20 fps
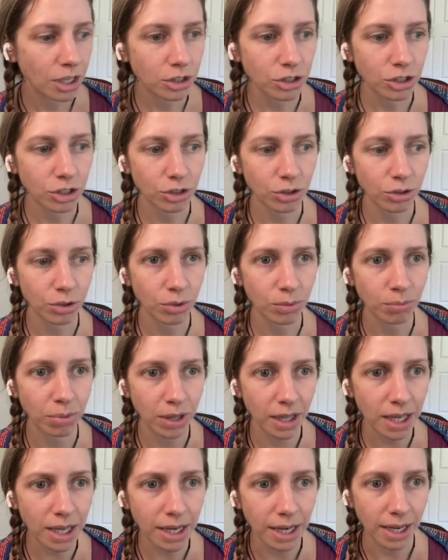to
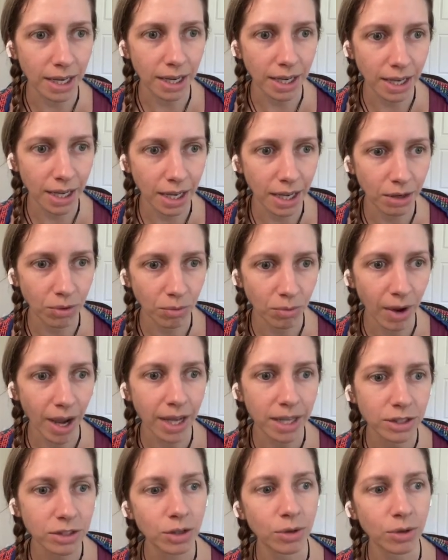bleeding again, right?